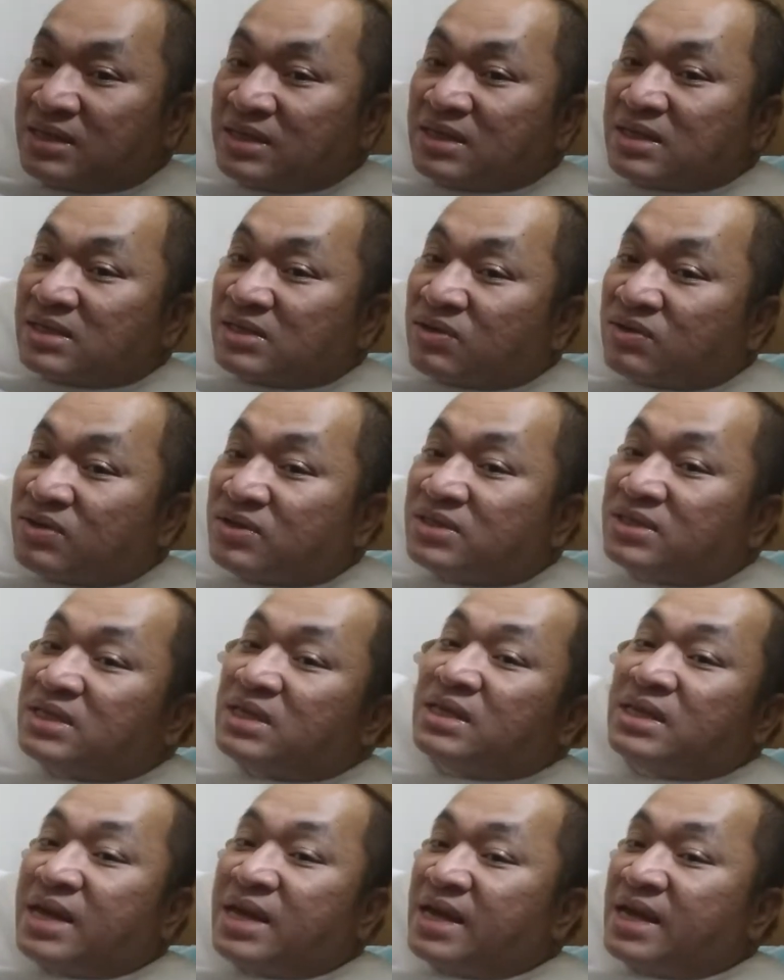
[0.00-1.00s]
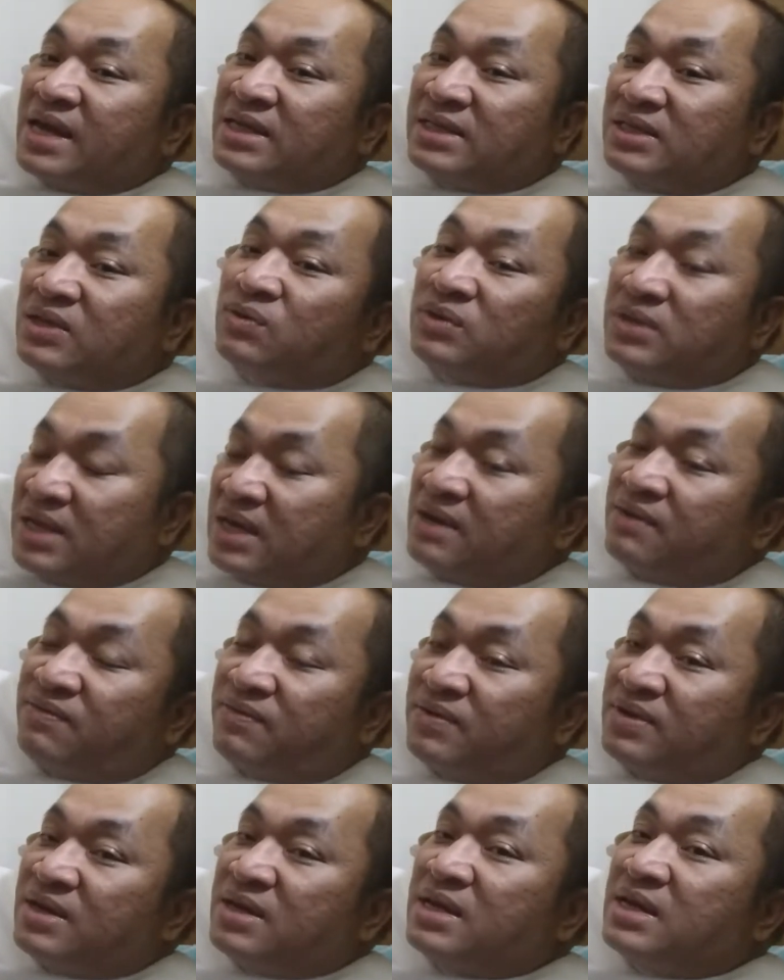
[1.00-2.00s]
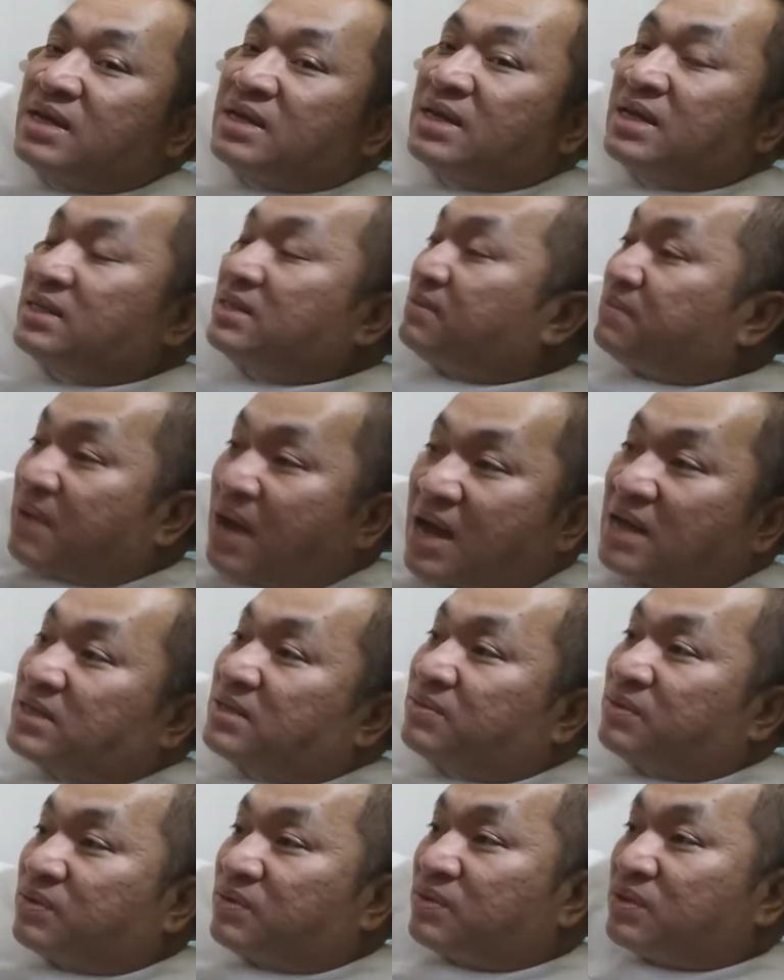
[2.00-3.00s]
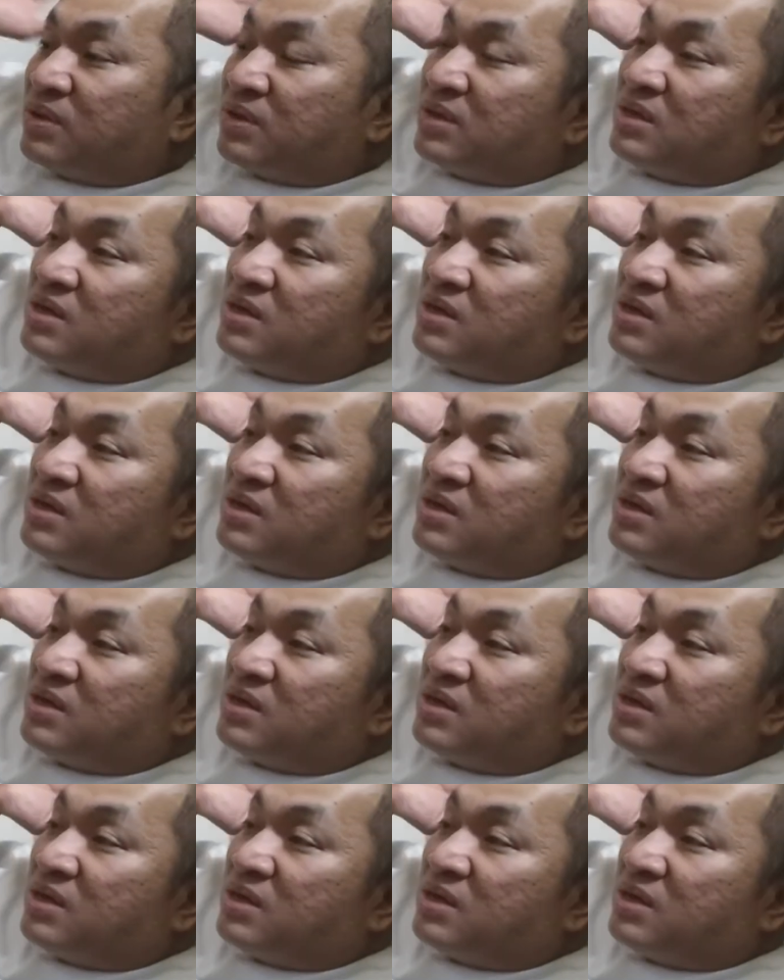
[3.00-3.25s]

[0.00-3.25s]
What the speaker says: So you see there is no death. It's impossible.